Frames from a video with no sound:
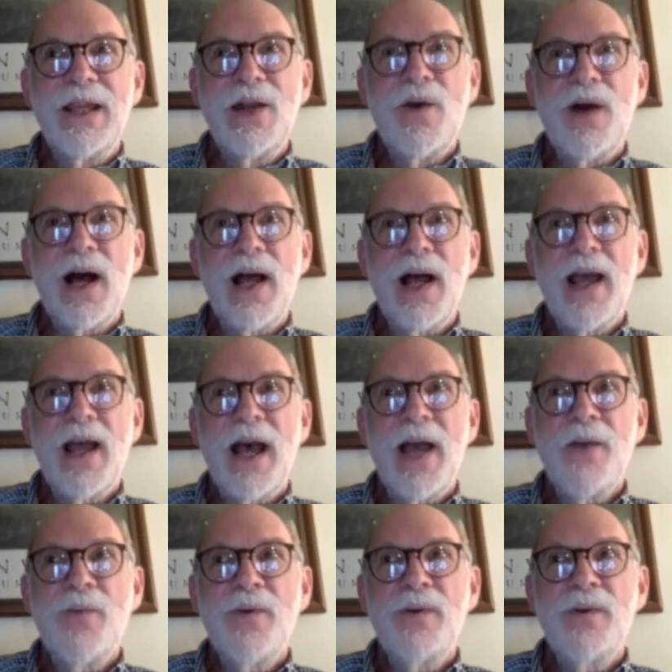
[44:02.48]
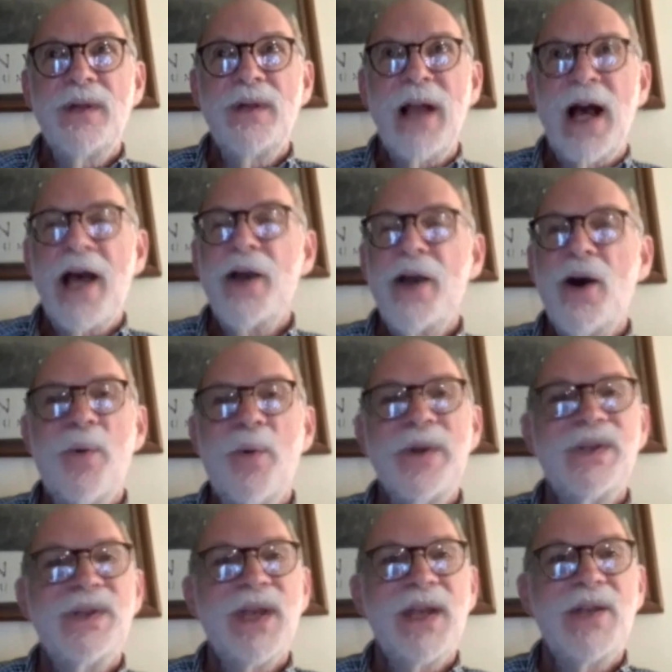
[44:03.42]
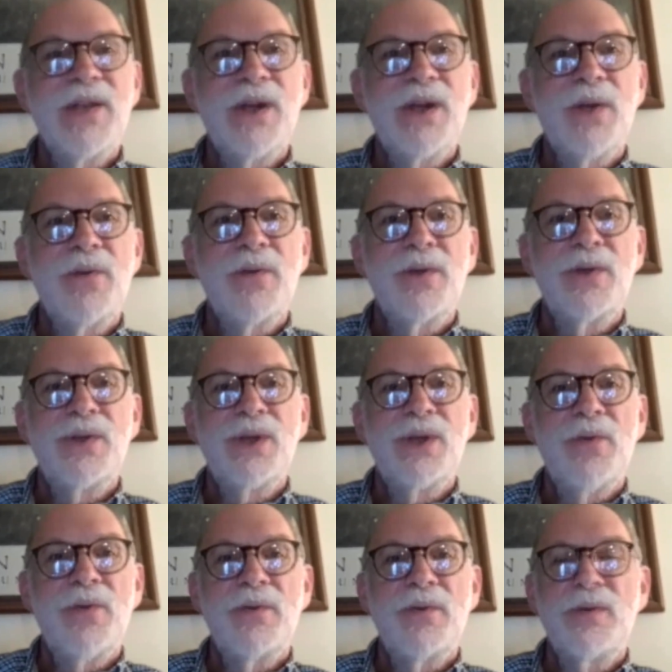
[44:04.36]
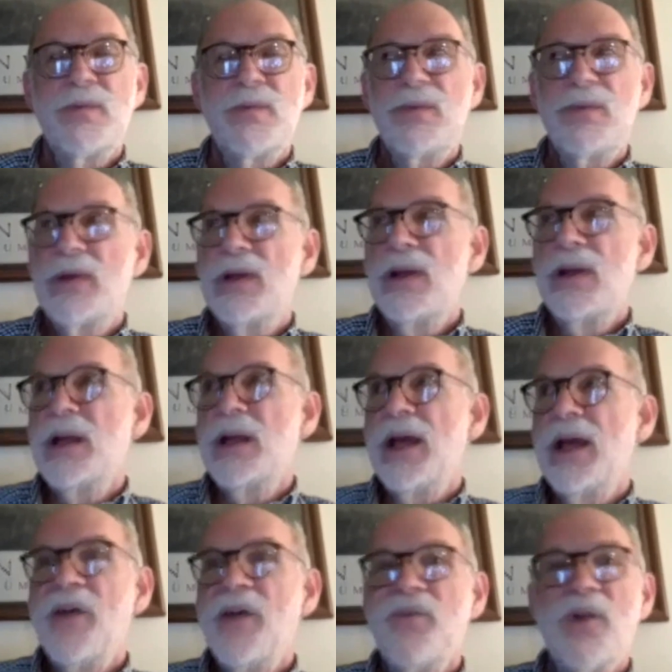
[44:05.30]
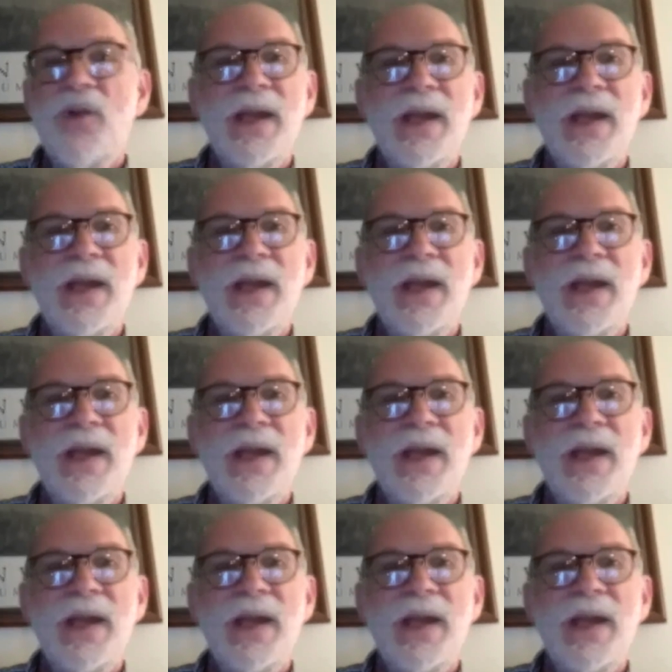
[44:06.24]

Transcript: I always say don't ever